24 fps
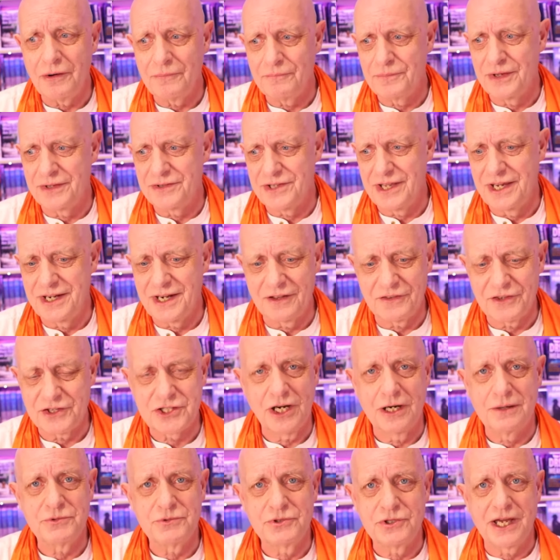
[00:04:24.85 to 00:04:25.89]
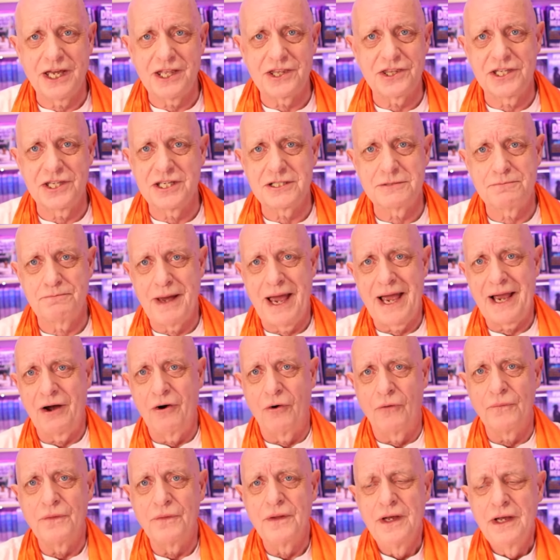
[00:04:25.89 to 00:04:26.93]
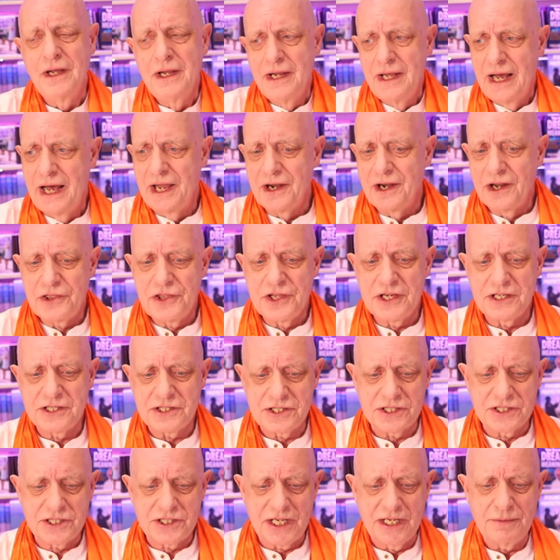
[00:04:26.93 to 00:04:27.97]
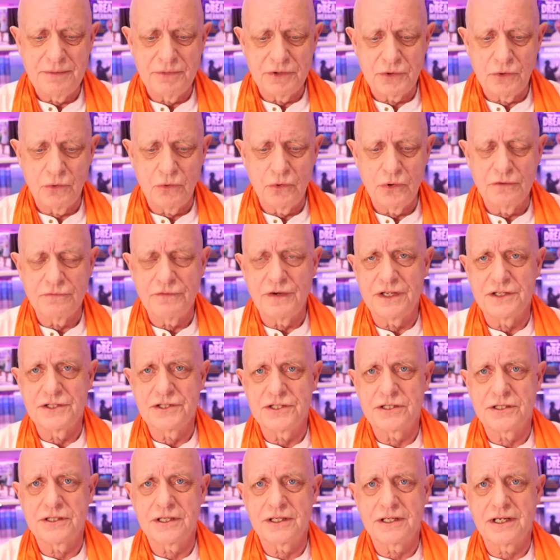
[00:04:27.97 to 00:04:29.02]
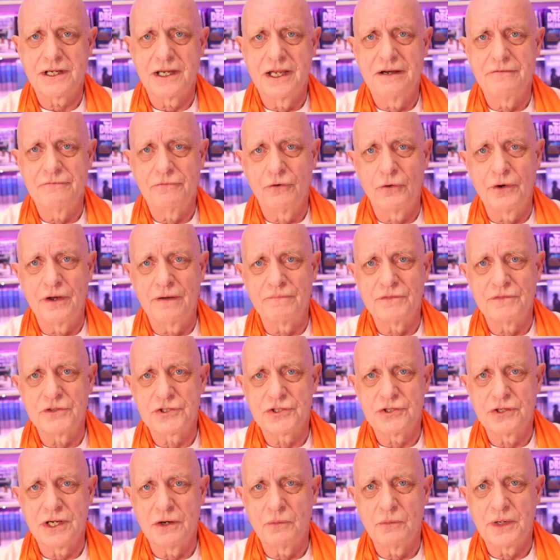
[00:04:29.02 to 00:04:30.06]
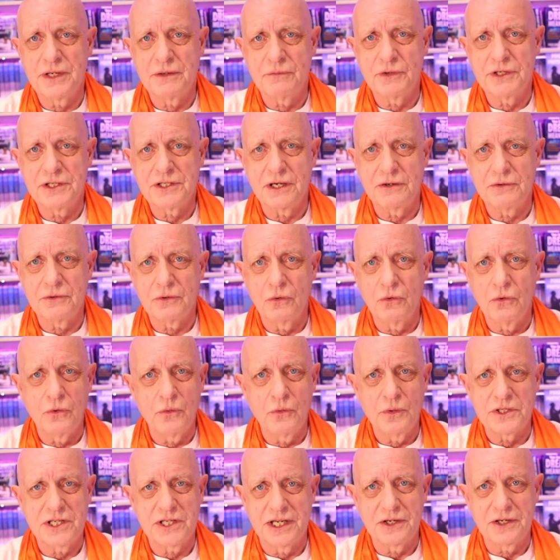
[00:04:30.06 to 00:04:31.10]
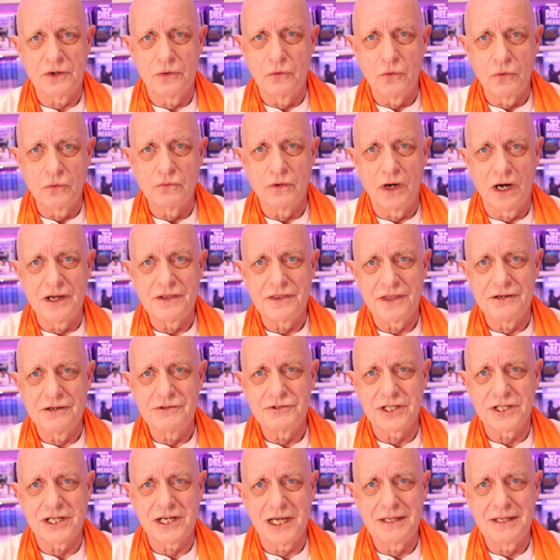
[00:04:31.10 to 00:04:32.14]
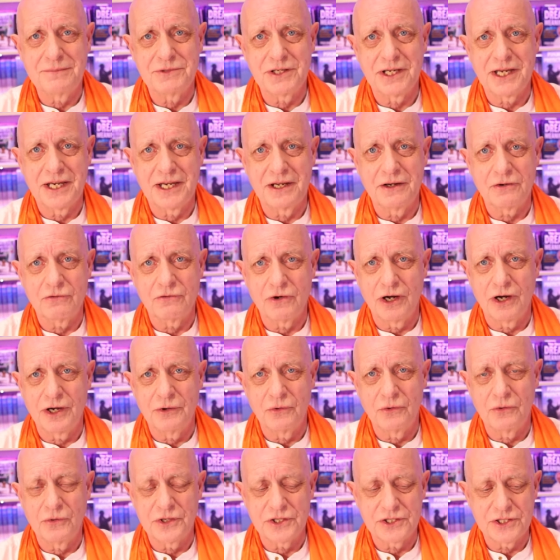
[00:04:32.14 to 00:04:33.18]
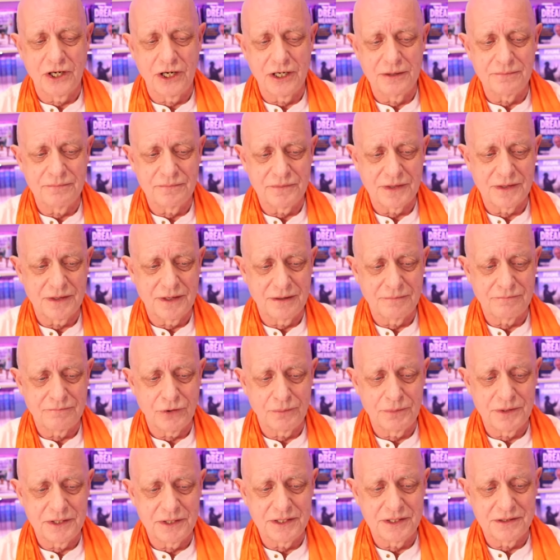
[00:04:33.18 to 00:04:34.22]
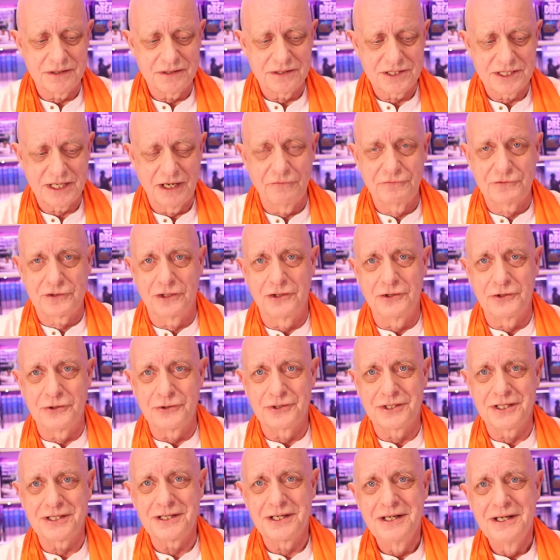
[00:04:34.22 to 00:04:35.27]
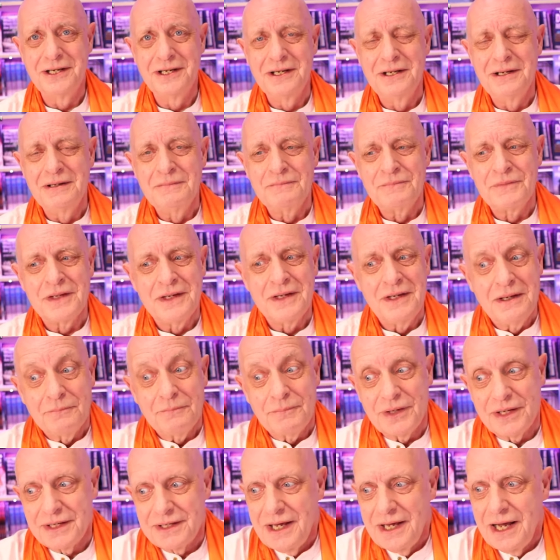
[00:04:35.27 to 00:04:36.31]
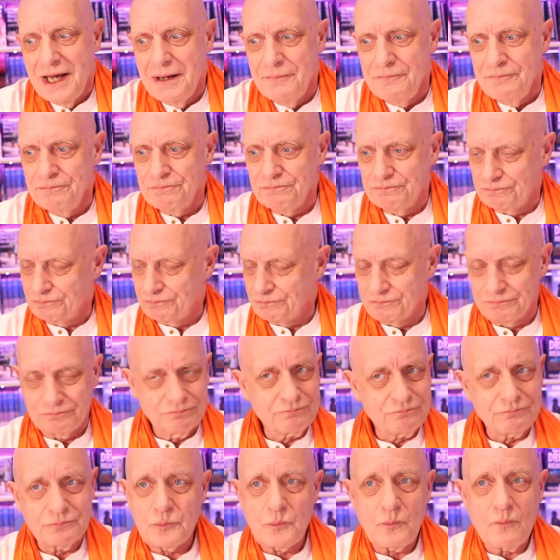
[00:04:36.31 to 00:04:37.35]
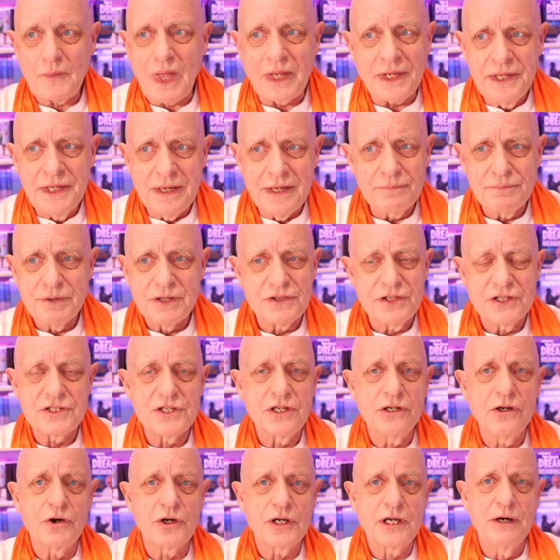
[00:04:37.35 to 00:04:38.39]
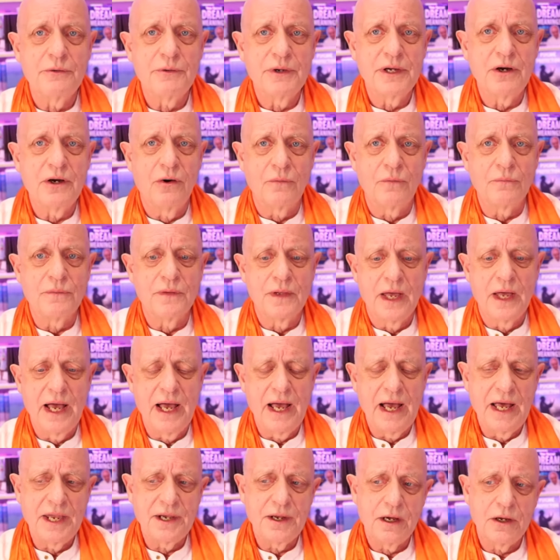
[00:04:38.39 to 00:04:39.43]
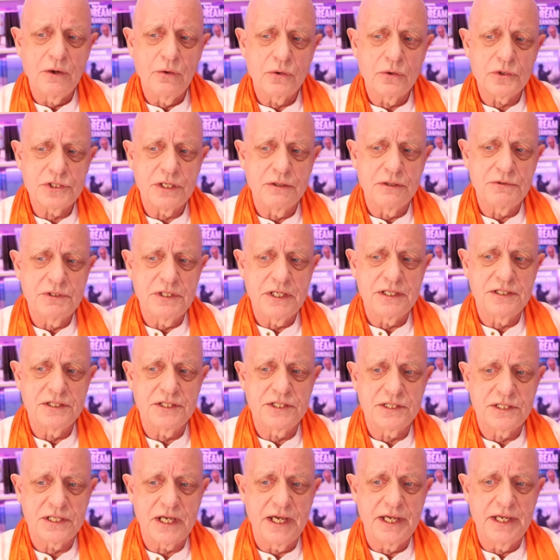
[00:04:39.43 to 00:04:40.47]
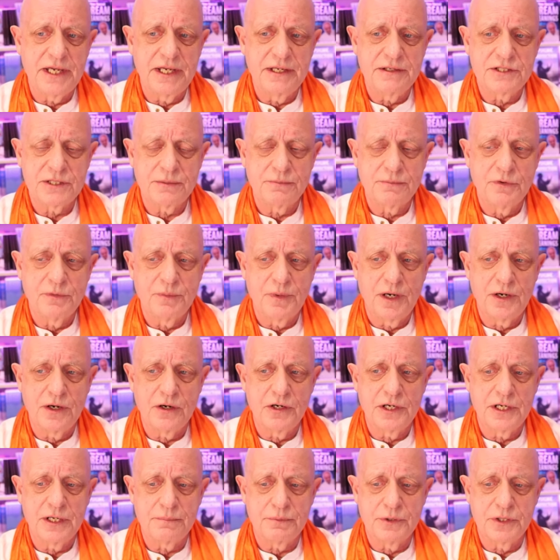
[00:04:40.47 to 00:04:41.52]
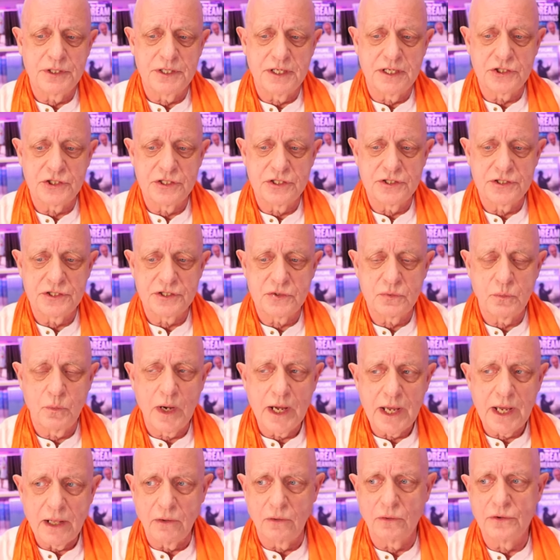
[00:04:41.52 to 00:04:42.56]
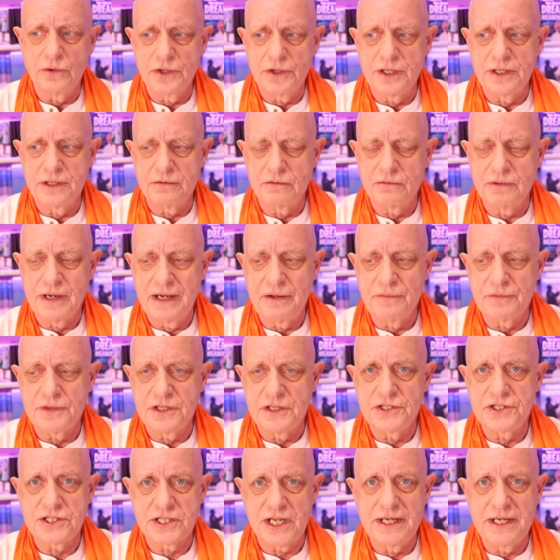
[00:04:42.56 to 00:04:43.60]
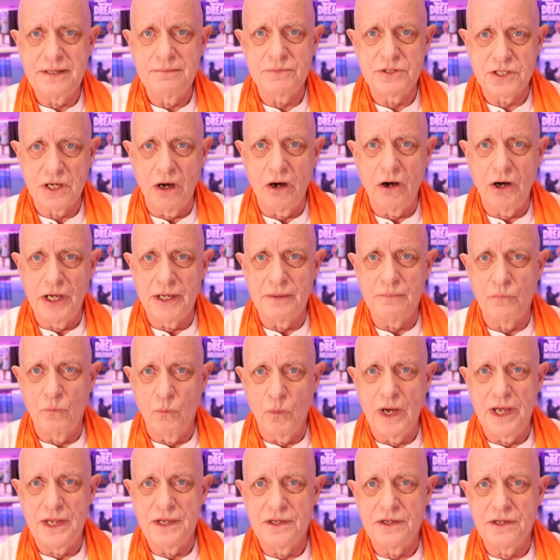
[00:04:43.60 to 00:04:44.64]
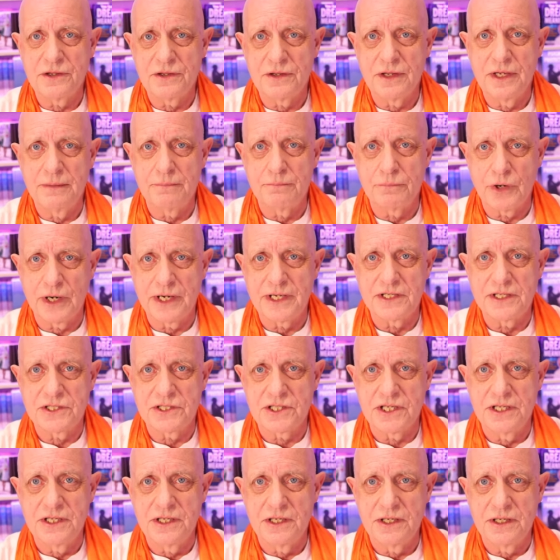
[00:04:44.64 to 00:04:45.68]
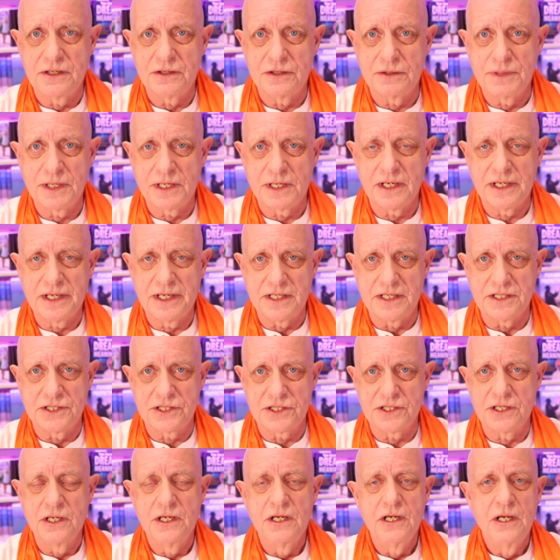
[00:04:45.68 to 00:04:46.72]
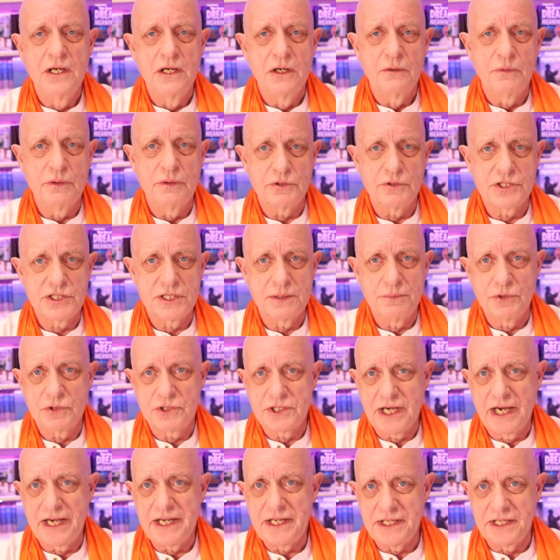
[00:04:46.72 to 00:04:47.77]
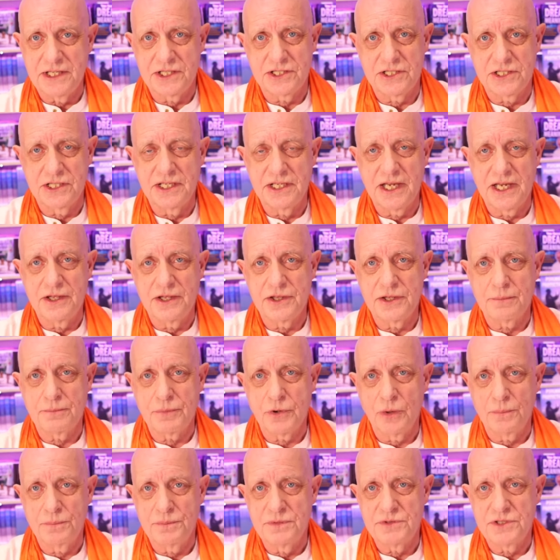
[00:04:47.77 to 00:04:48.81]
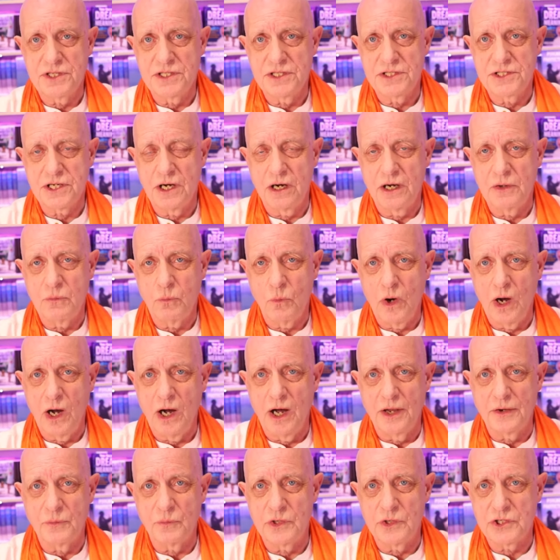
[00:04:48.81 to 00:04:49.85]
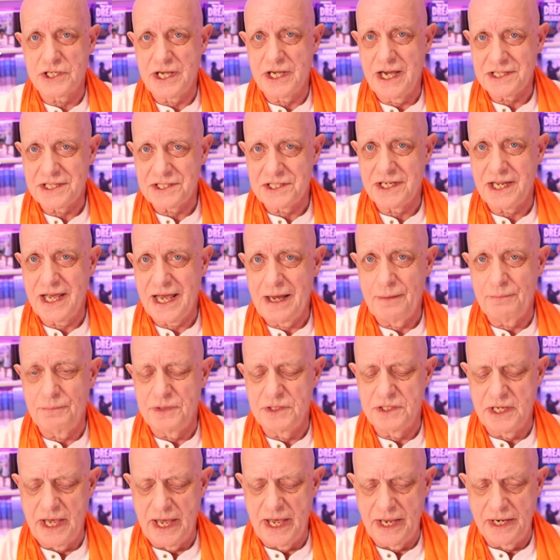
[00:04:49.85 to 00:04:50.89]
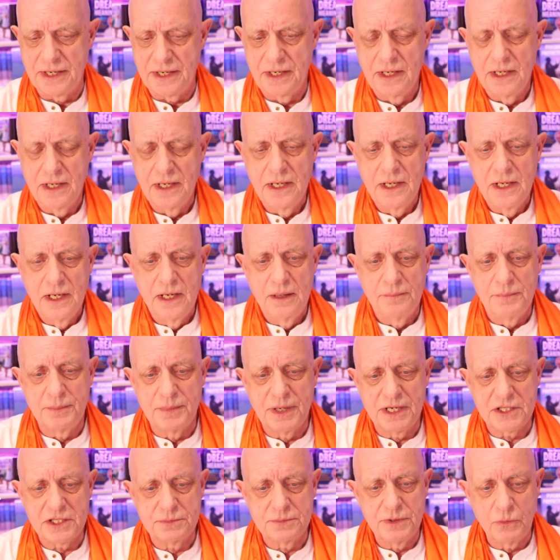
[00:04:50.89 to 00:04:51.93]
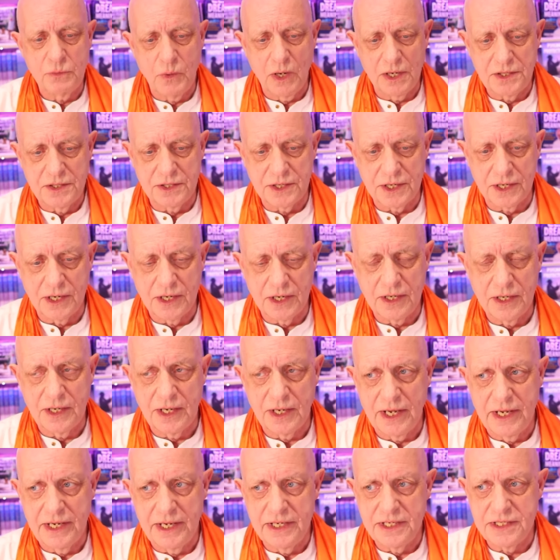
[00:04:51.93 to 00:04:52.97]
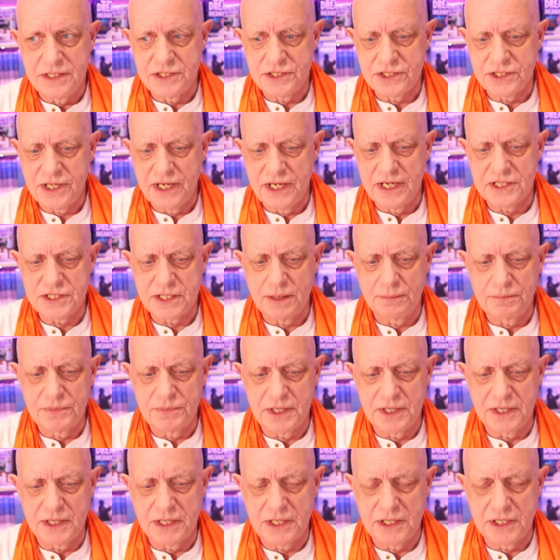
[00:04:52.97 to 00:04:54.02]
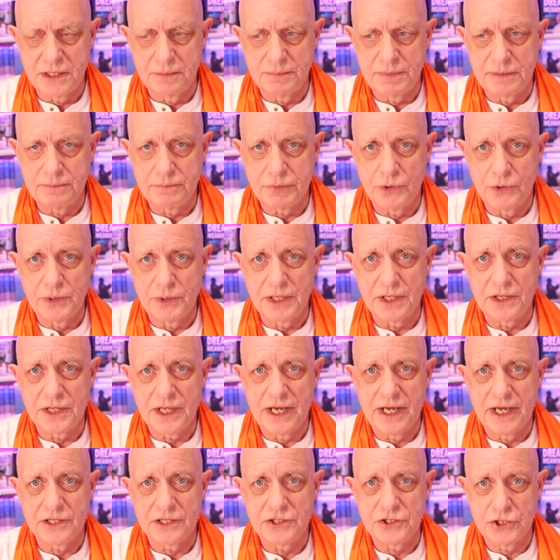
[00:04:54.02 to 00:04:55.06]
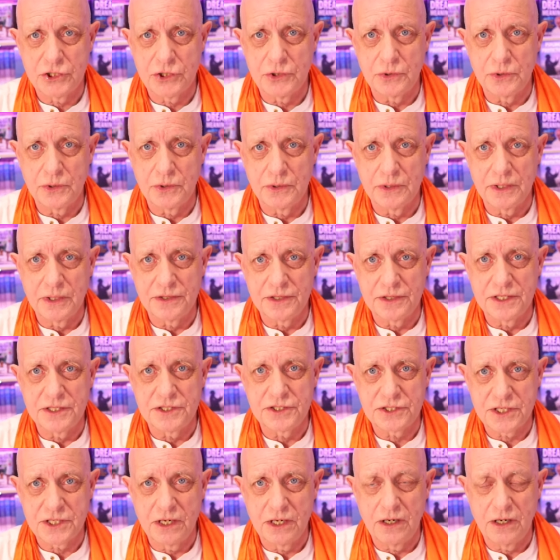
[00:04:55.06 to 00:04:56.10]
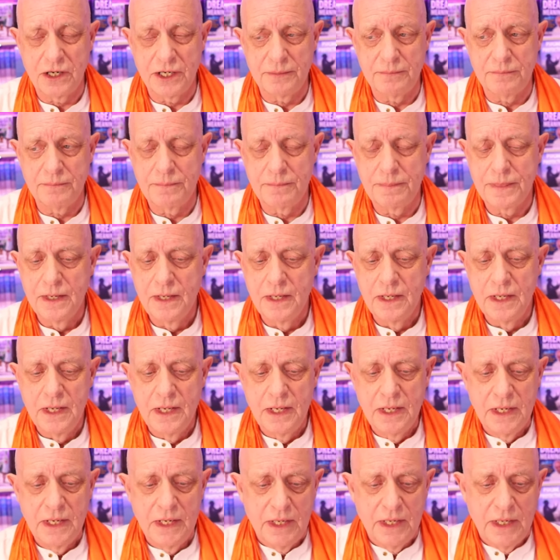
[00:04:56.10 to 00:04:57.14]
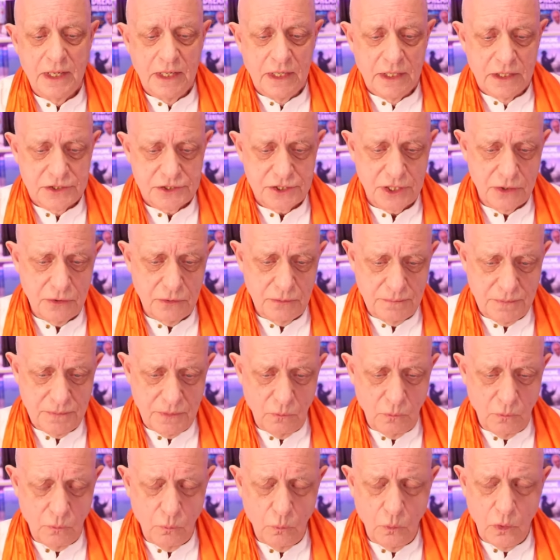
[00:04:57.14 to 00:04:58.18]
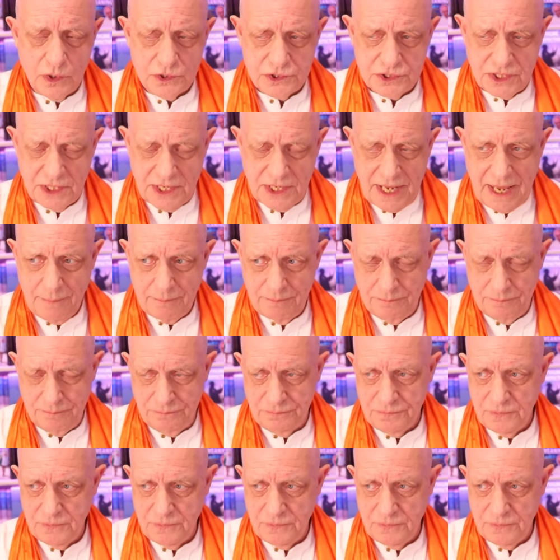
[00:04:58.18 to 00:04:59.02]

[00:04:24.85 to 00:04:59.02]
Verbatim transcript: But then other times you get things bang on, and I think it's the same with all of us clairvoyants. You know, we we don't always get it all right. Those that claim to get it right all the time are probably self deluded. But um, yeah, but there's a lot going on. And I also did say in some of my earlier predictions as well that around this same time when it breaks in the Middle East, we will simultaneously get the problems in Taiwan, which hasn't happened yet, but makes me wonder is there something going to be brewing there too at this time? So, what's going to happen?